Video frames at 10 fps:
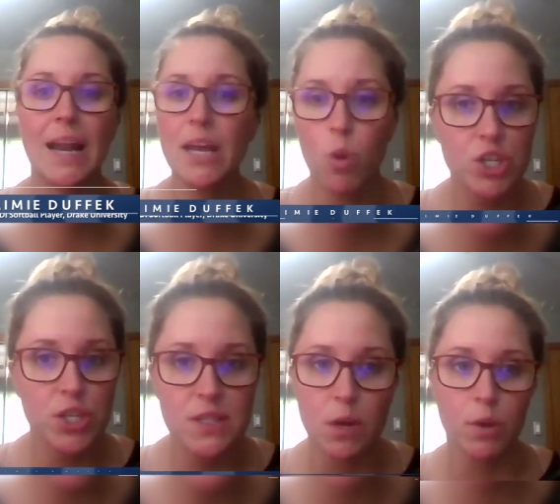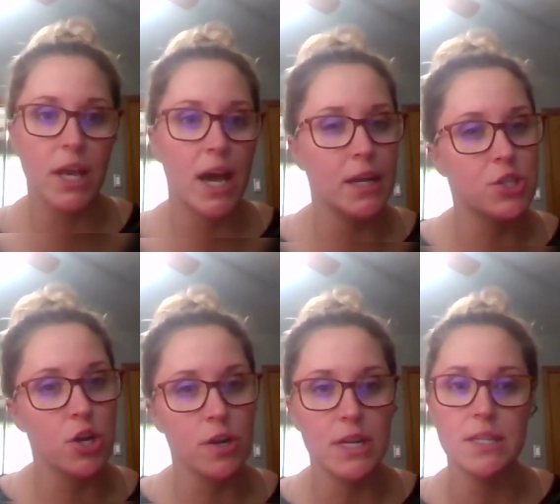any questions that really kind of
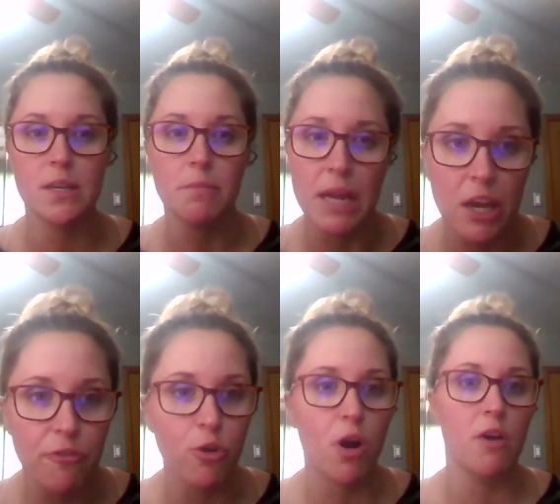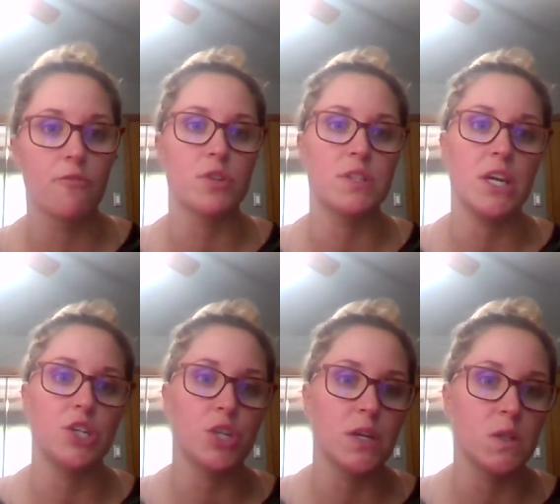turned into meaningful
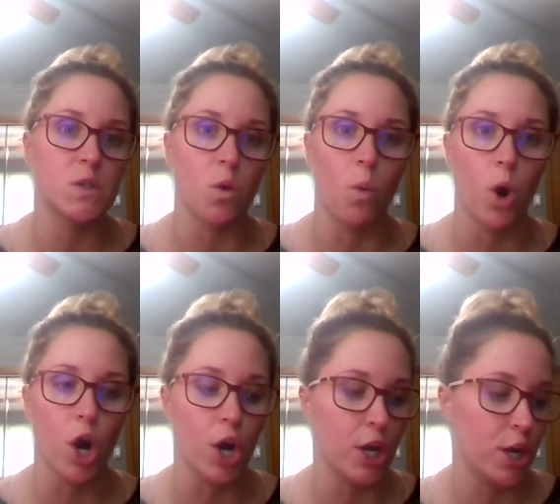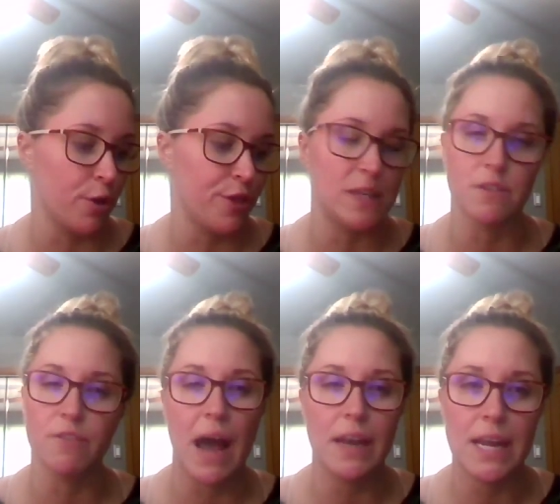conversations or you know things of
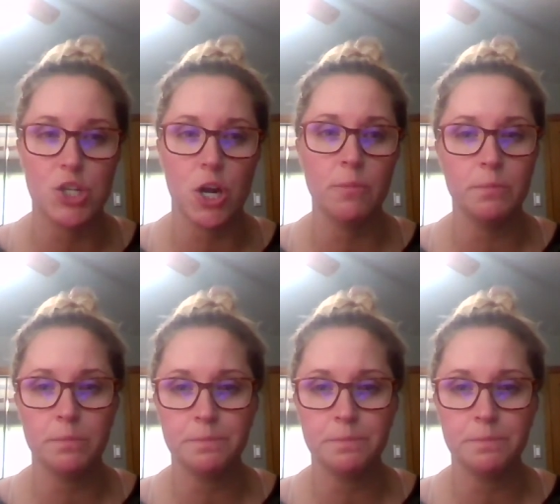that nature